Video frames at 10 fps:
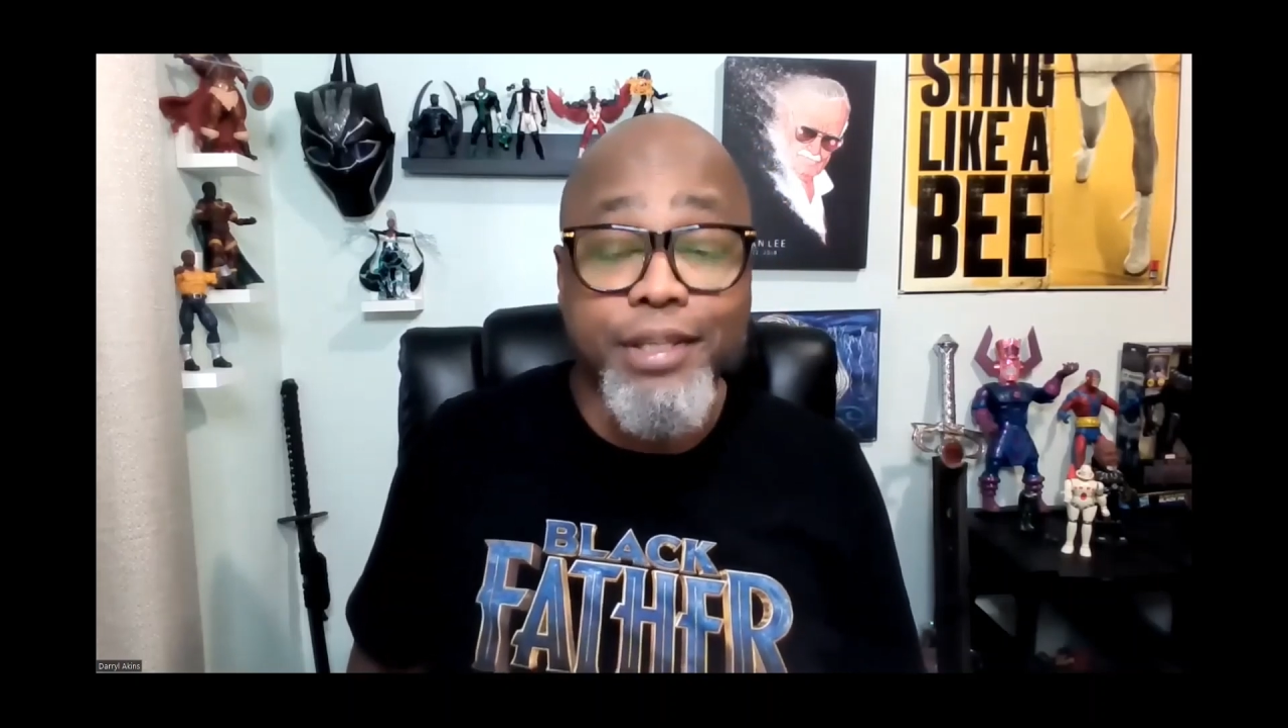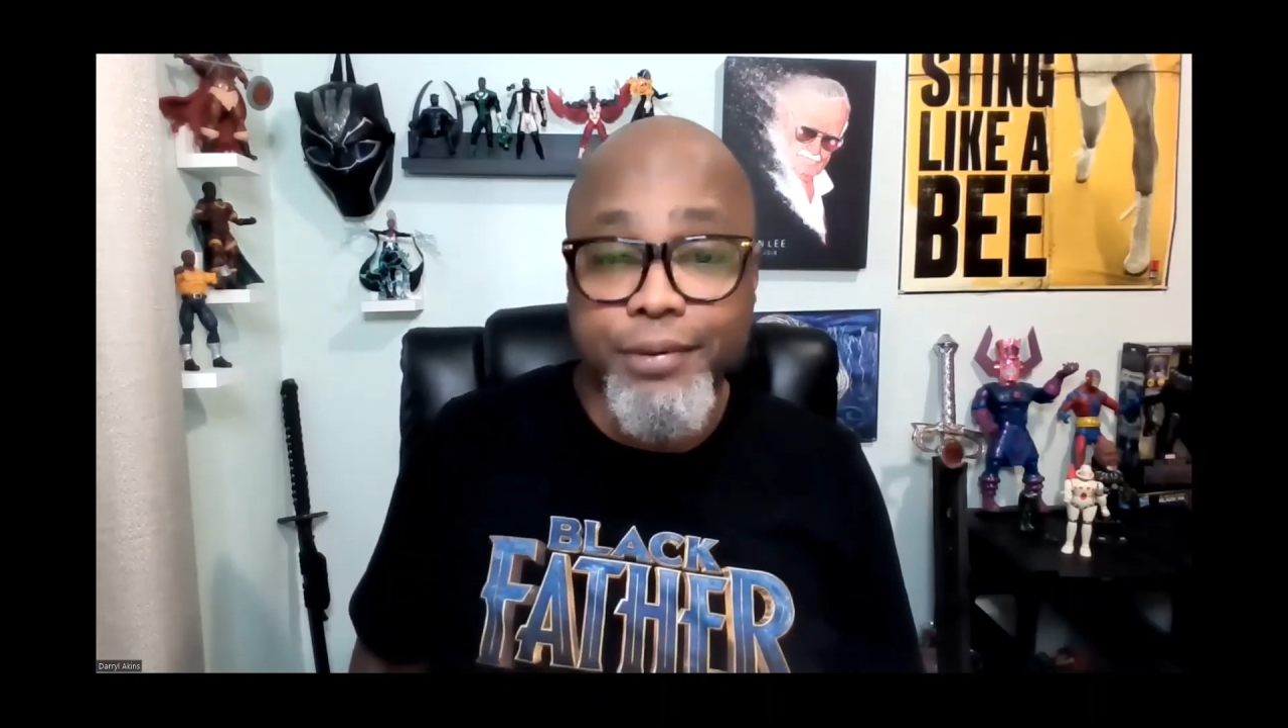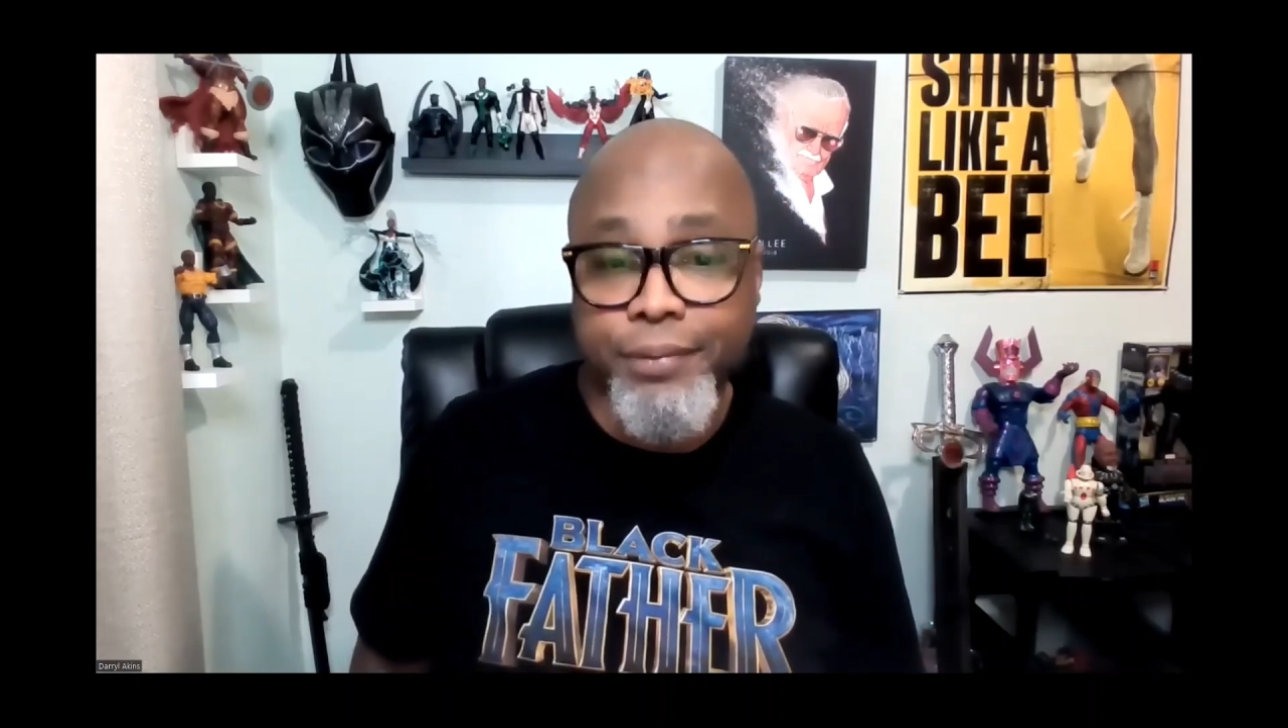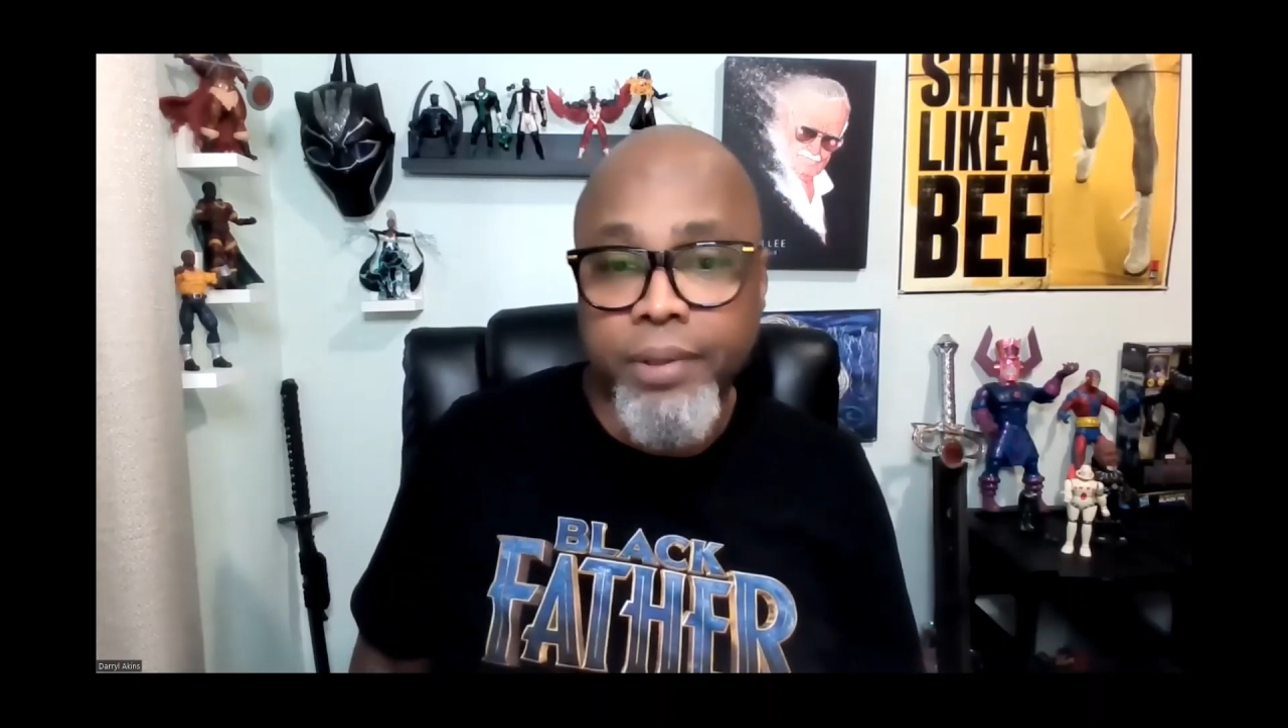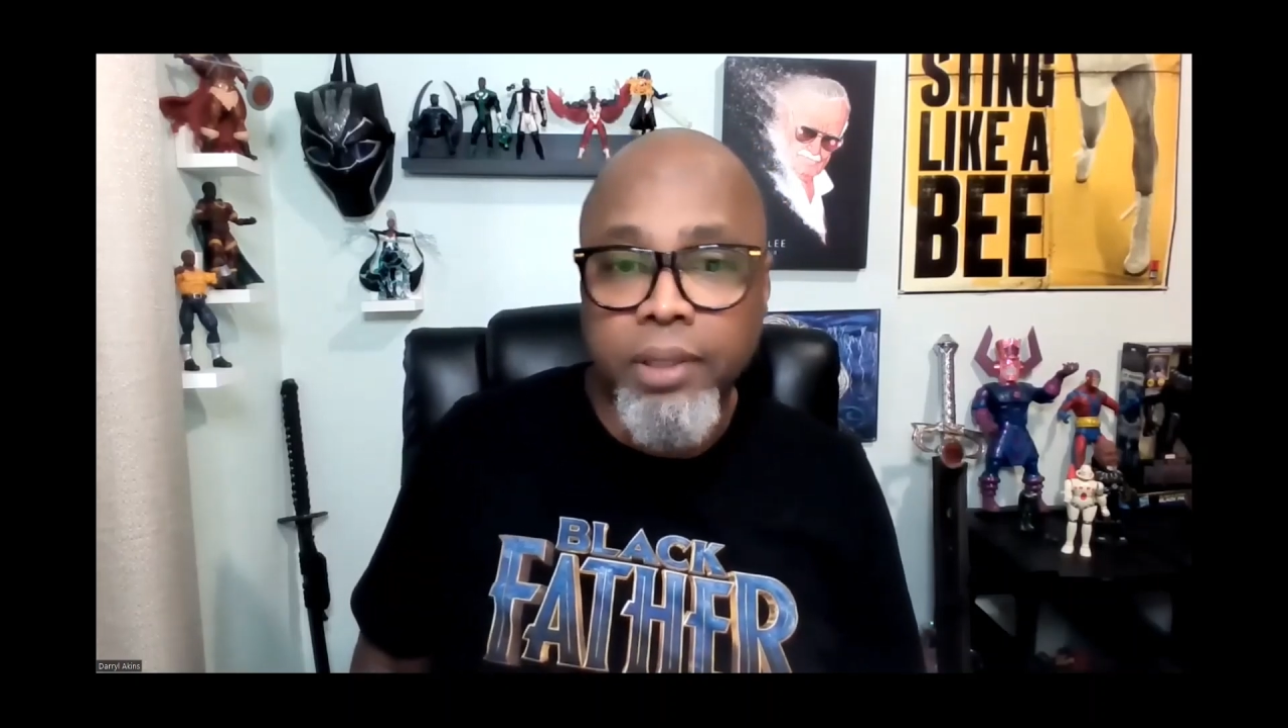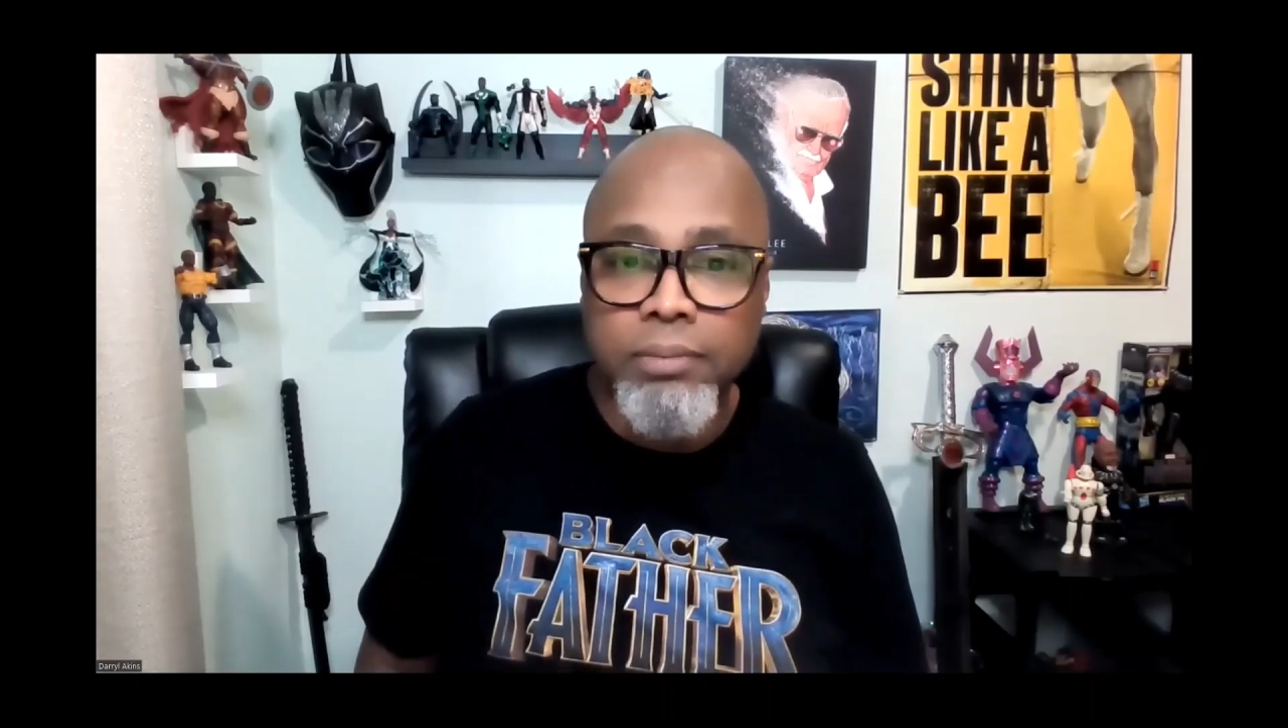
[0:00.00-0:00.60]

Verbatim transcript: you.